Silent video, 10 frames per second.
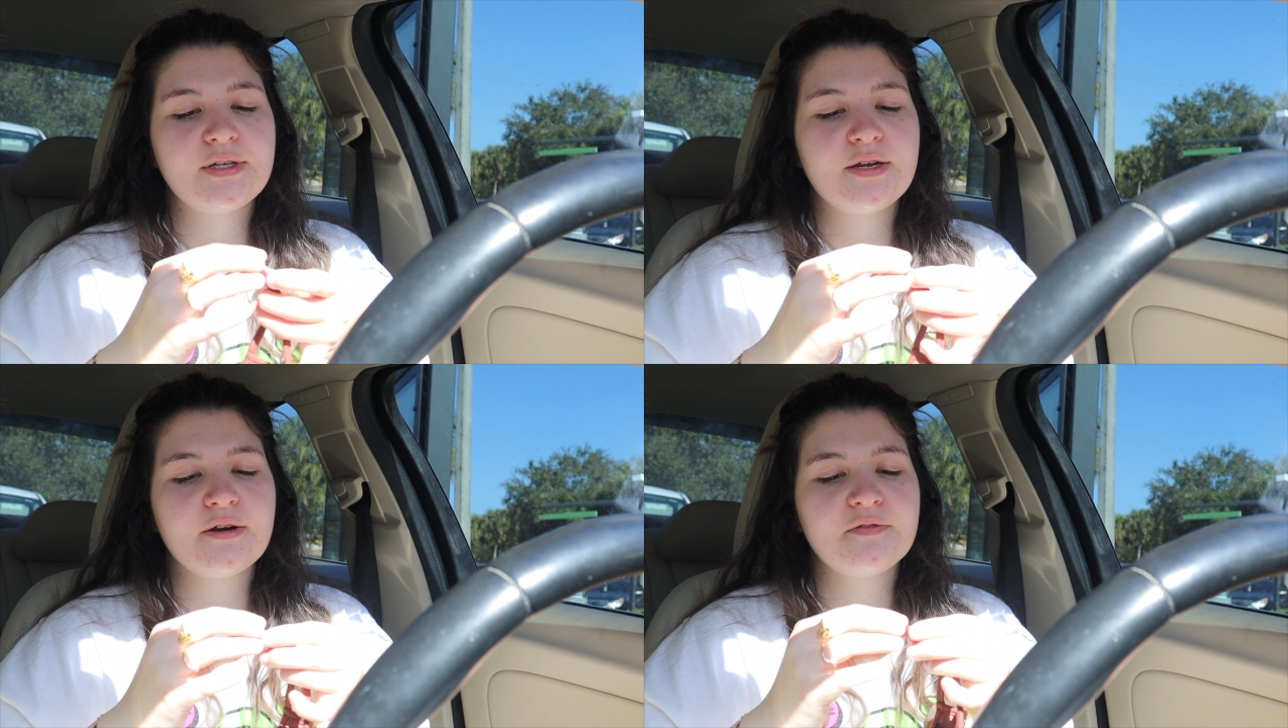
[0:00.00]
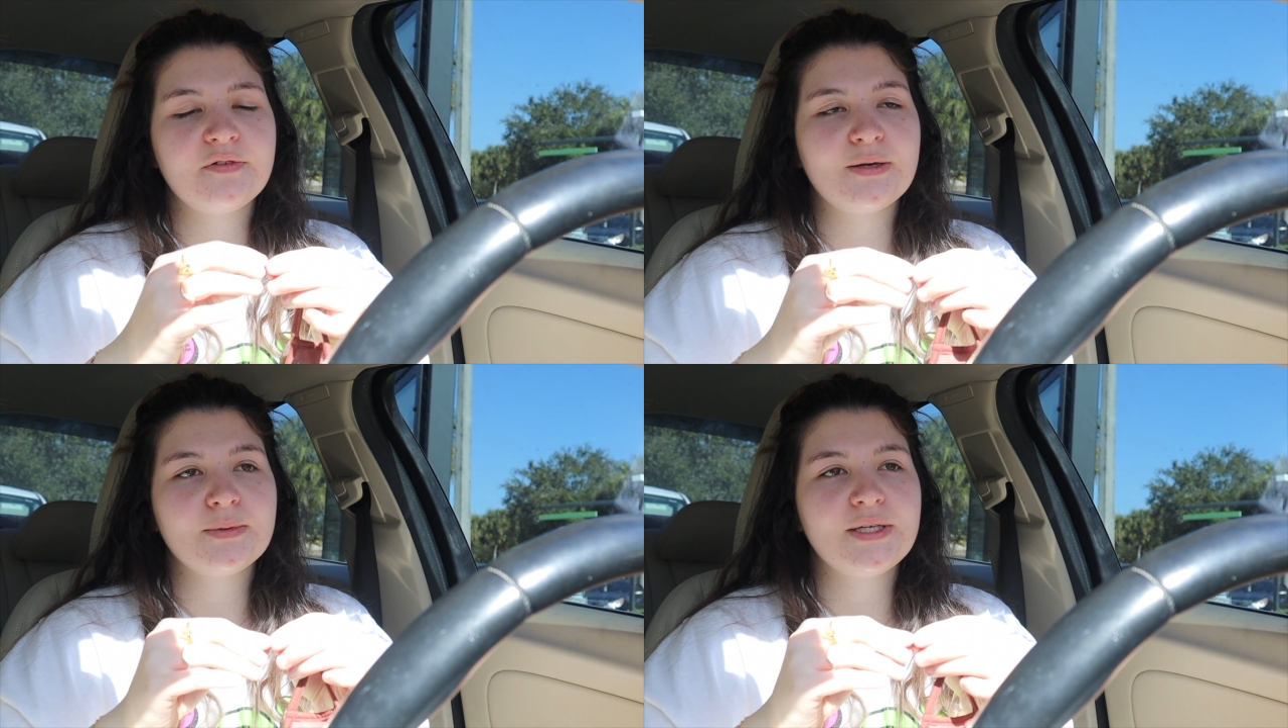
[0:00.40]
in our
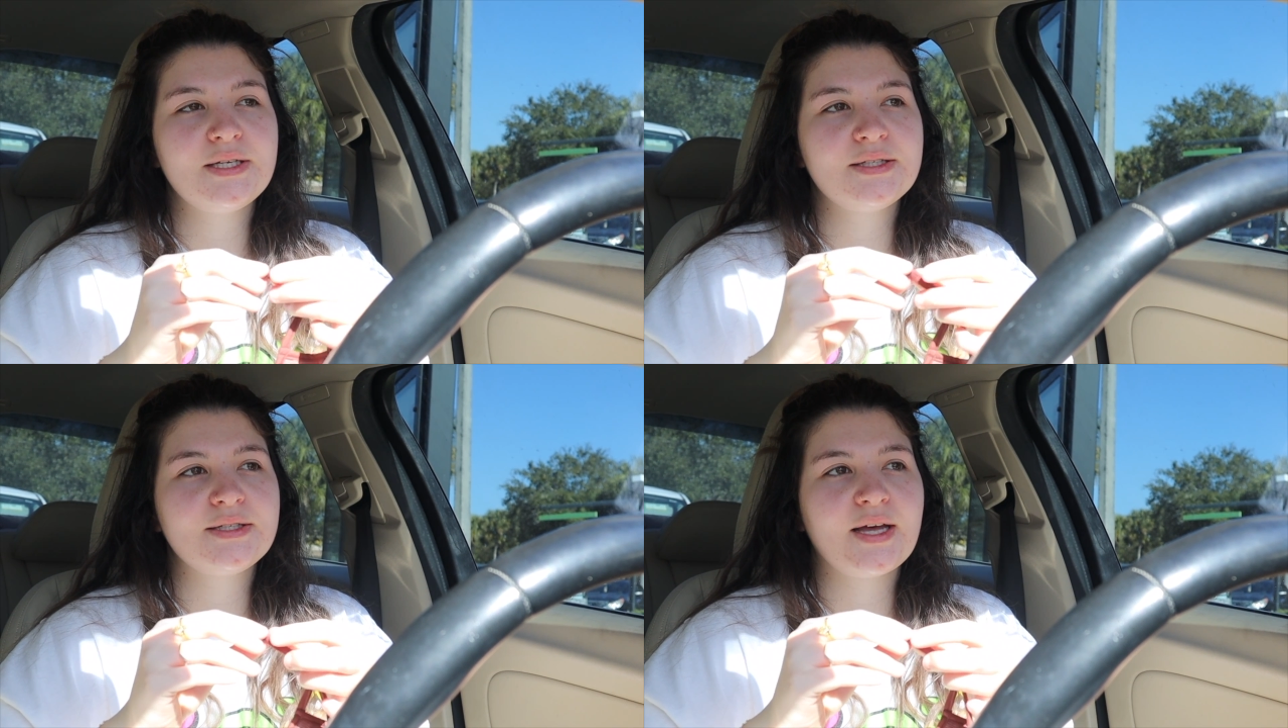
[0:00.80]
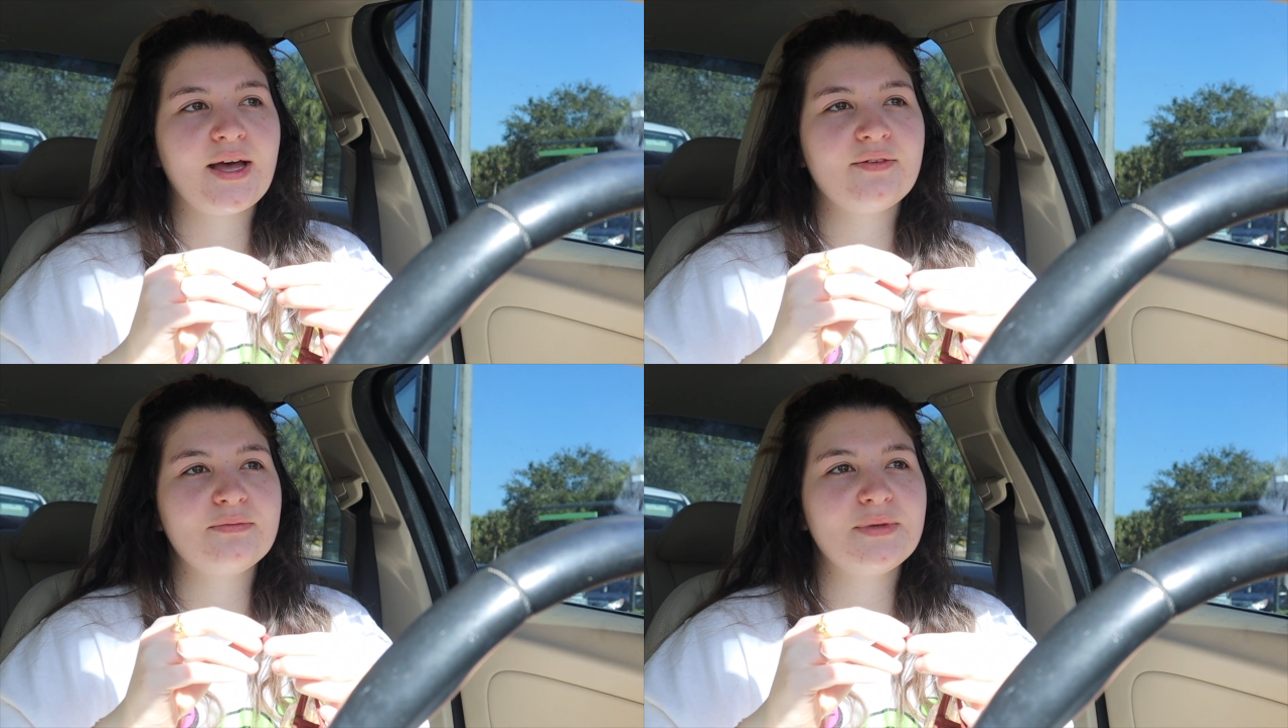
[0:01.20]
family to
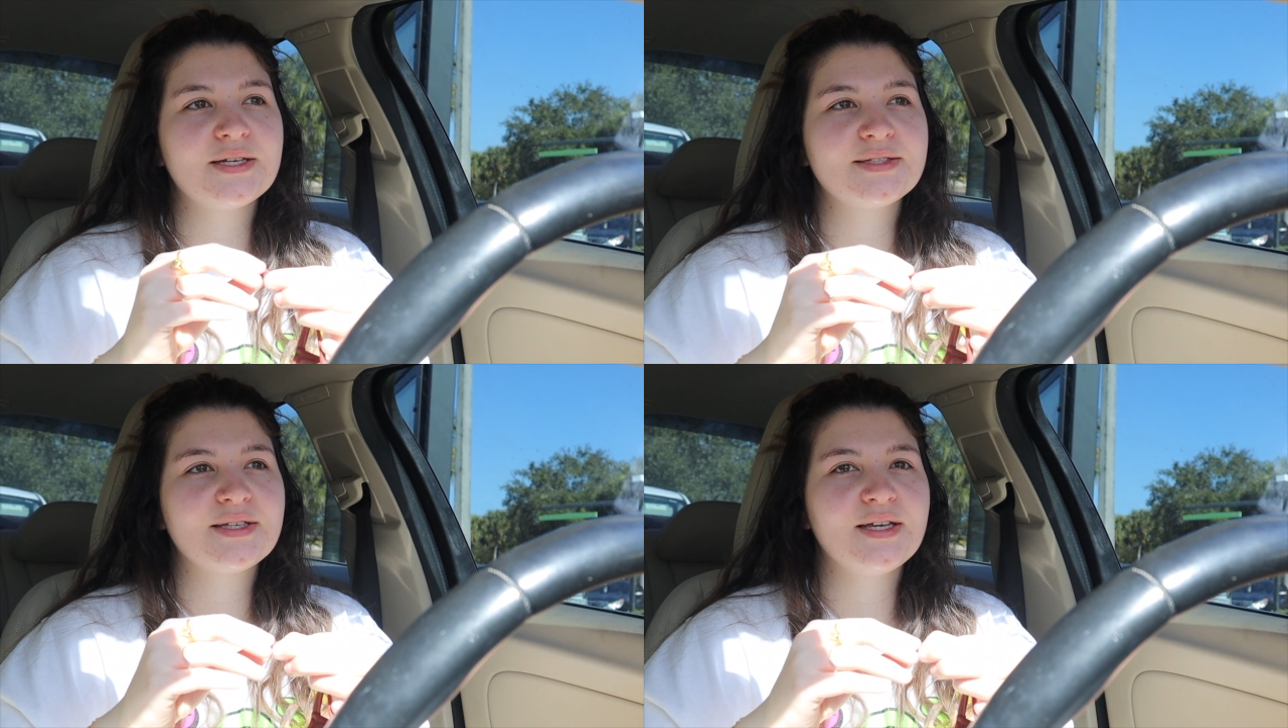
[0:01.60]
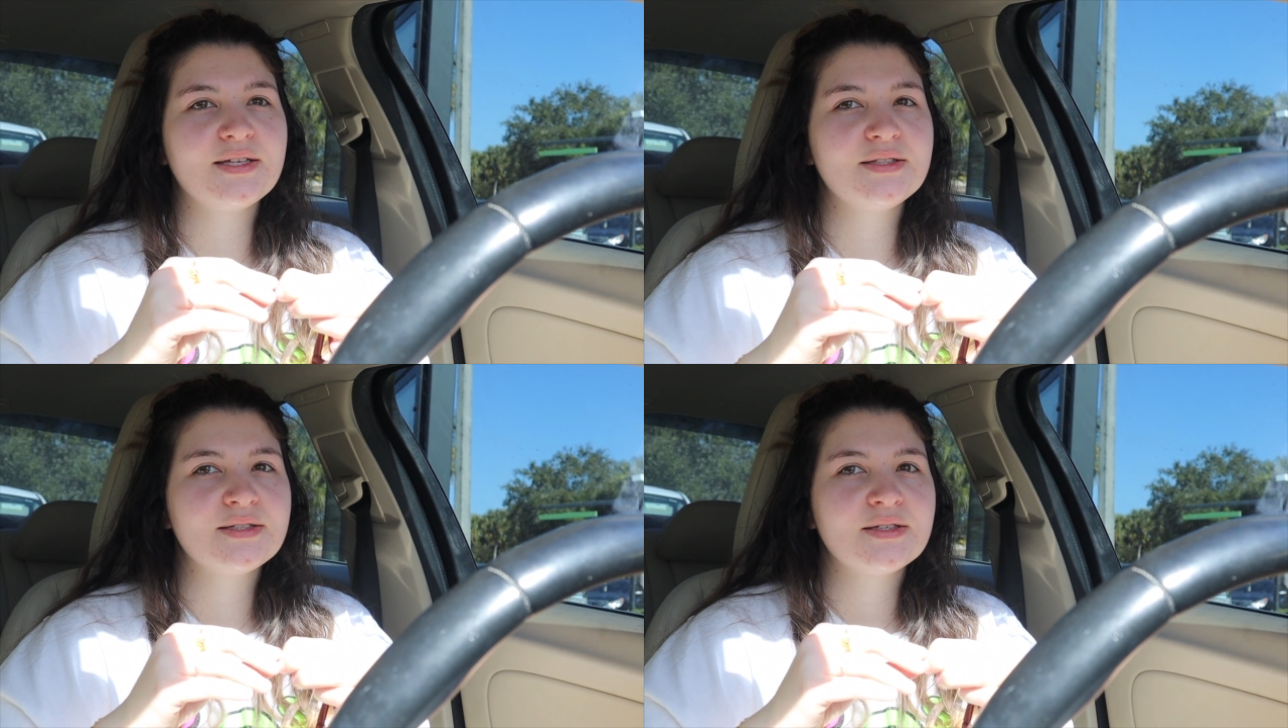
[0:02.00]
have mixed
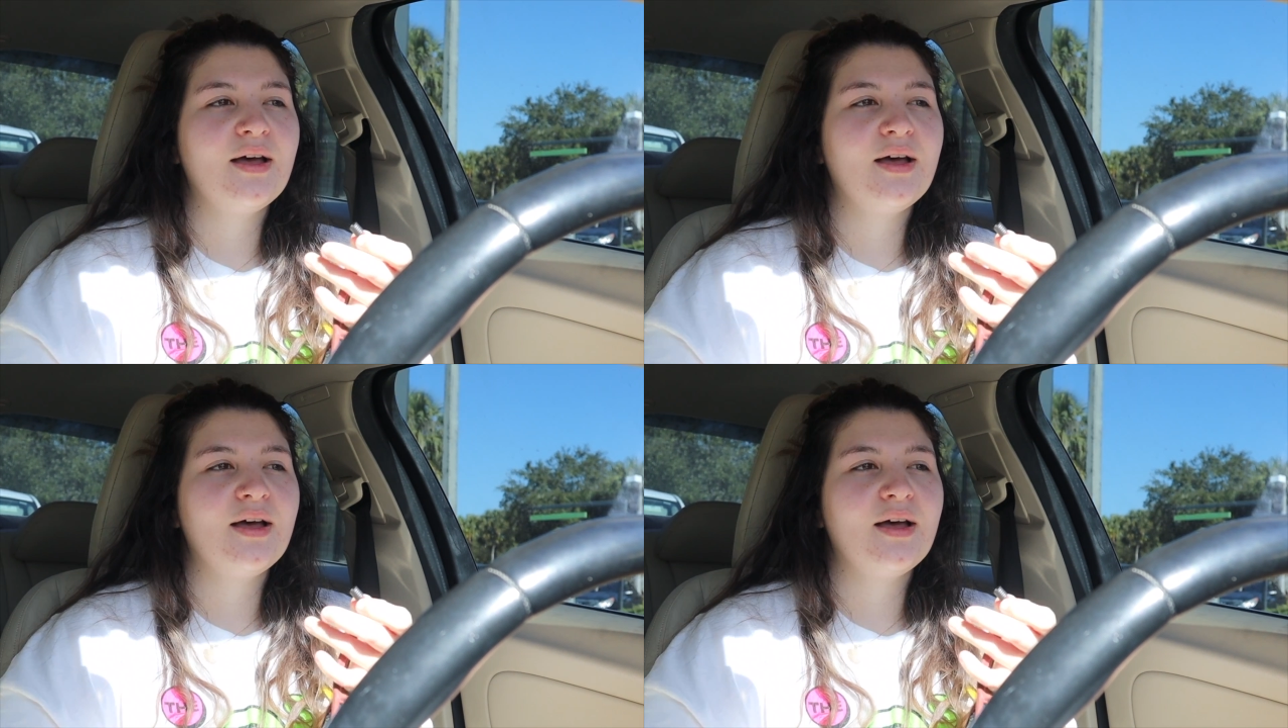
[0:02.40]
kids.